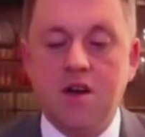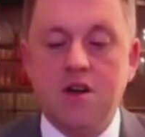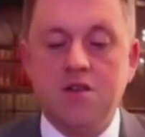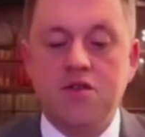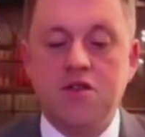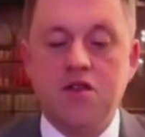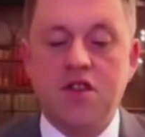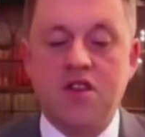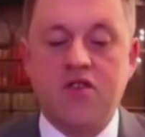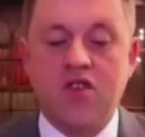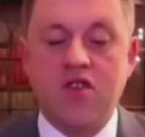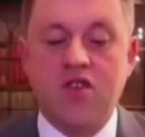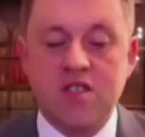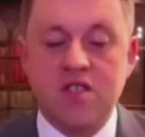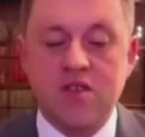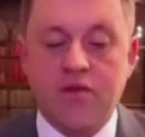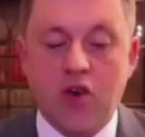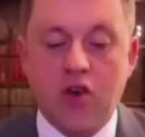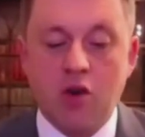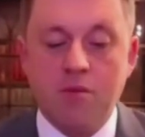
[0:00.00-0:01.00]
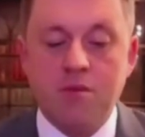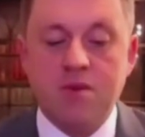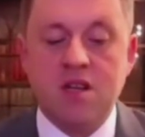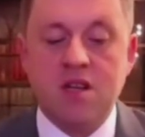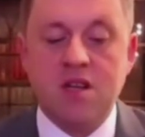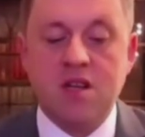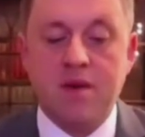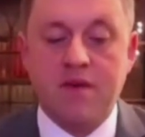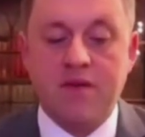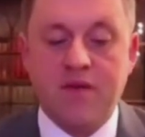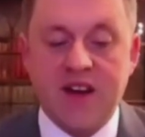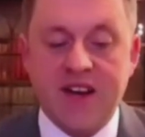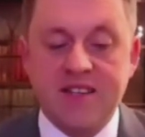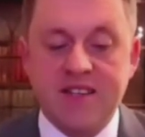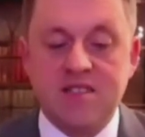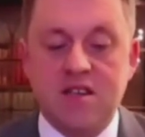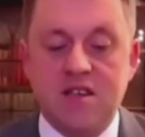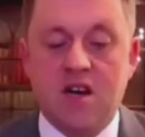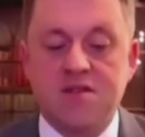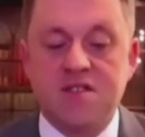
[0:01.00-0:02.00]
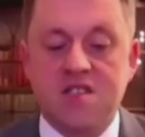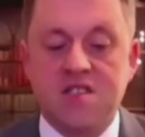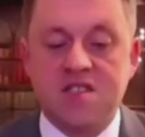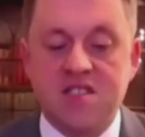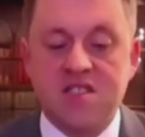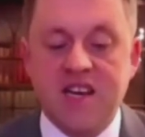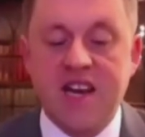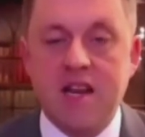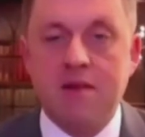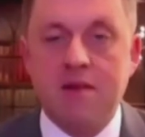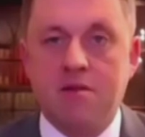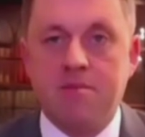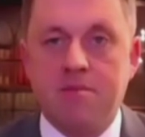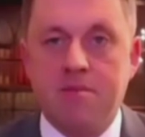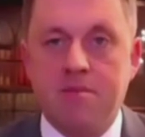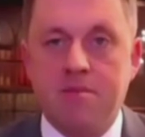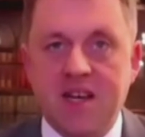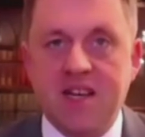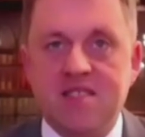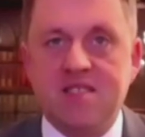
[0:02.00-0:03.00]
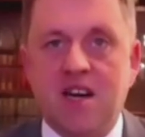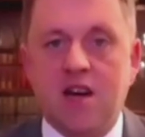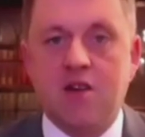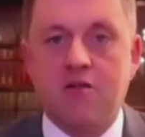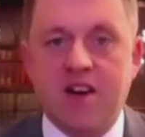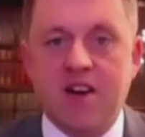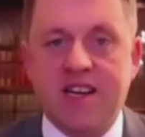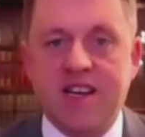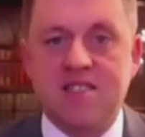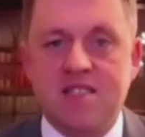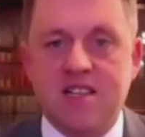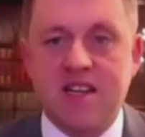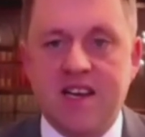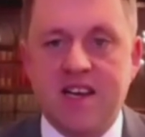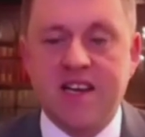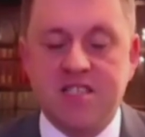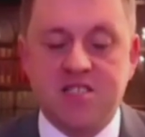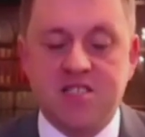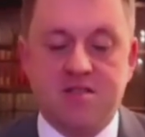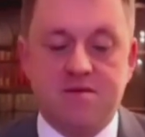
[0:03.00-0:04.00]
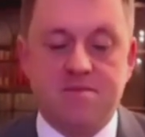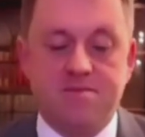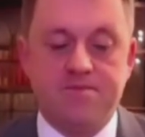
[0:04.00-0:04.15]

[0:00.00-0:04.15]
to the transformative effects of sustainable peace and reconciliation,